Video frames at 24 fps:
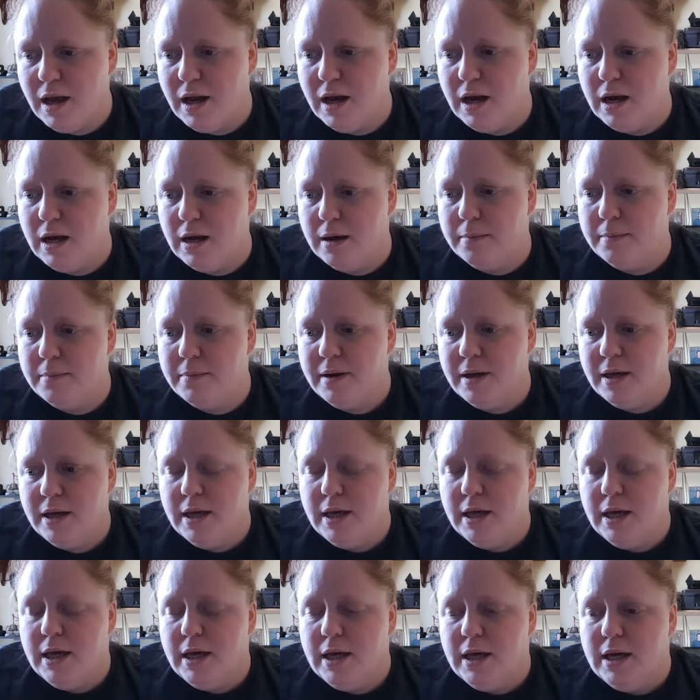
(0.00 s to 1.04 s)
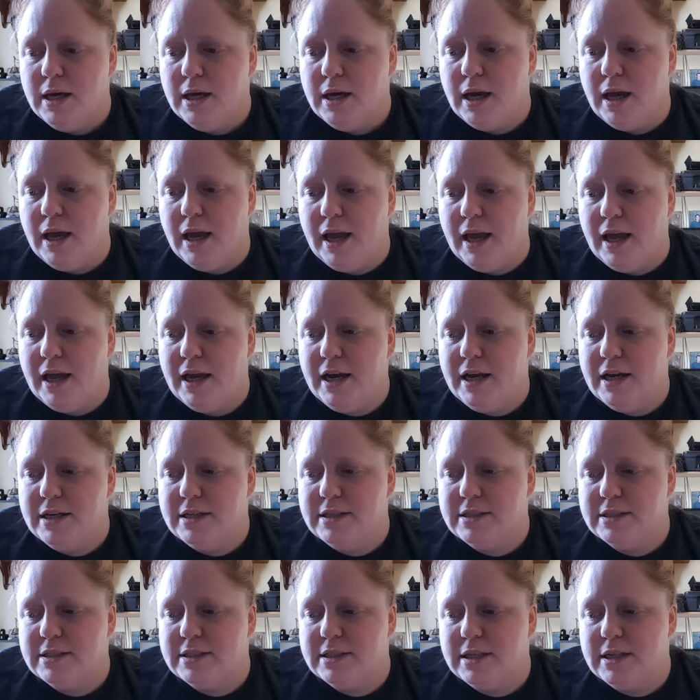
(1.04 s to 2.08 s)

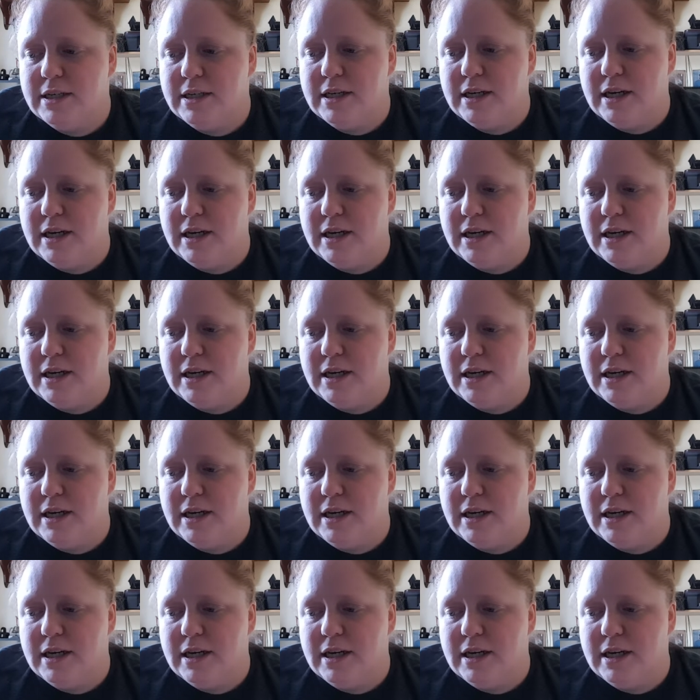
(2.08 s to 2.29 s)
And